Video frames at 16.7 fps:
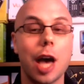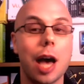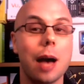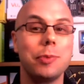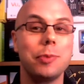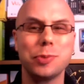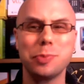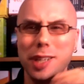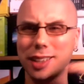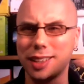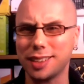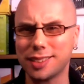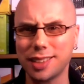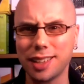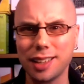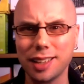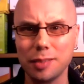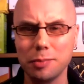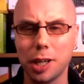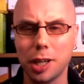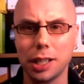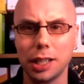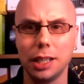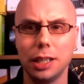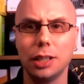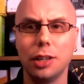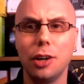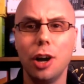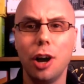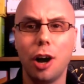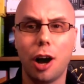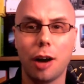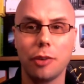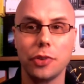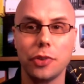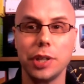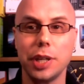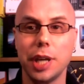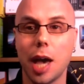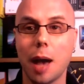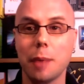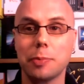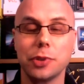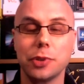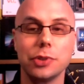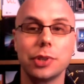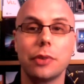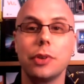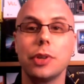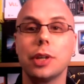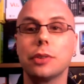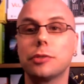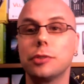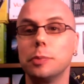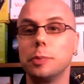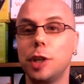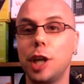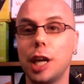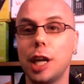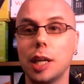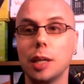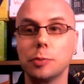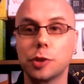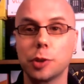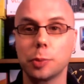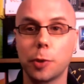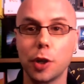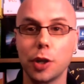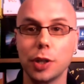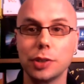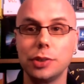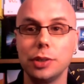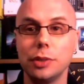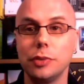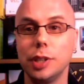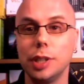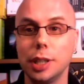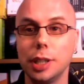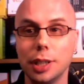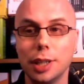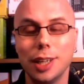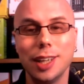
Apple's making a ton of money off of the apps, and there's everything from games to productivity